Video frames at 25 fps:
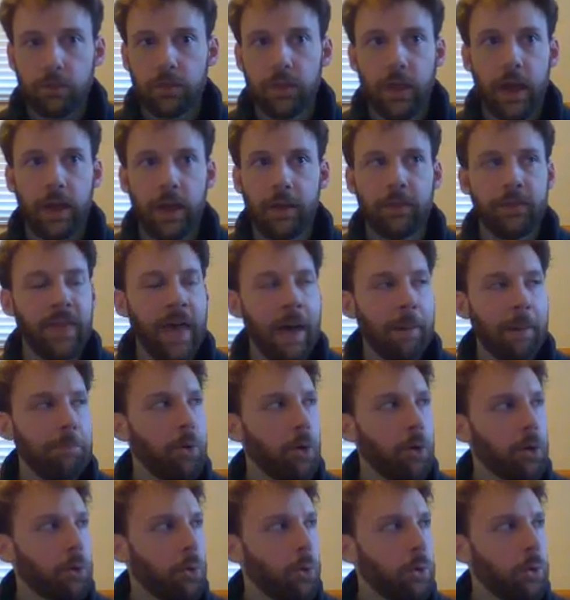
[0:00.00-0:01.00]
That
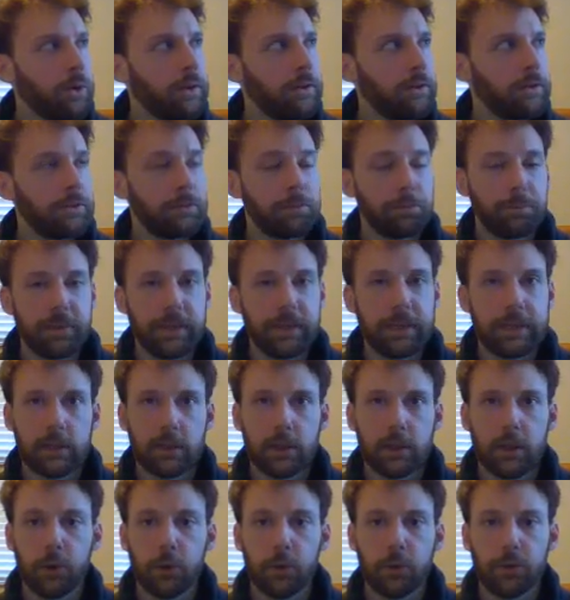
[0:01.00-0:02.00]
book was
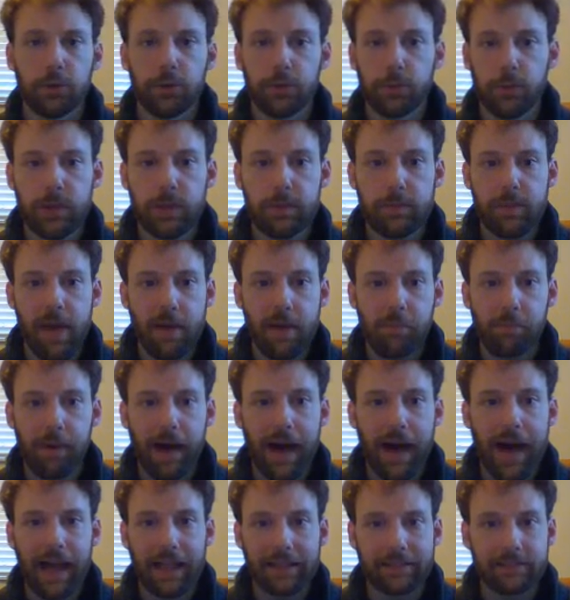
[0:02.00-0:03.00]
PLO 3-bet
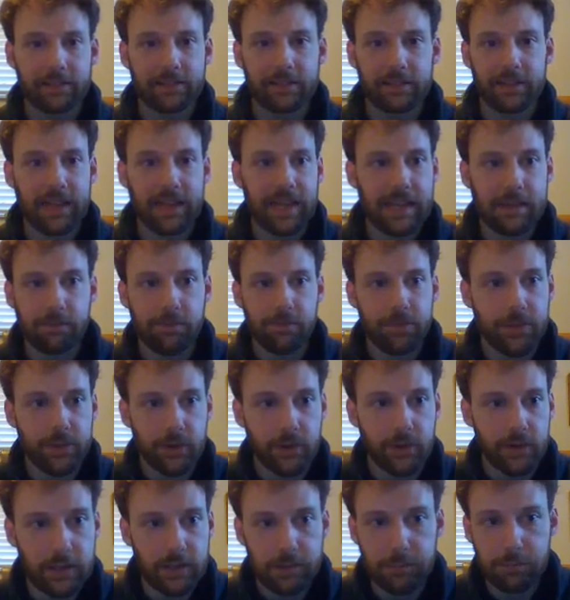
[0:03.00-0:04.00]
pots, game
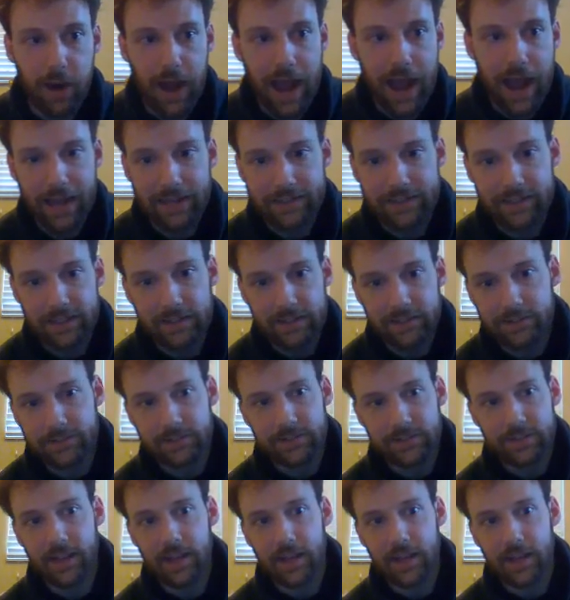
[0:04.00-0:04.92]
theory and practice.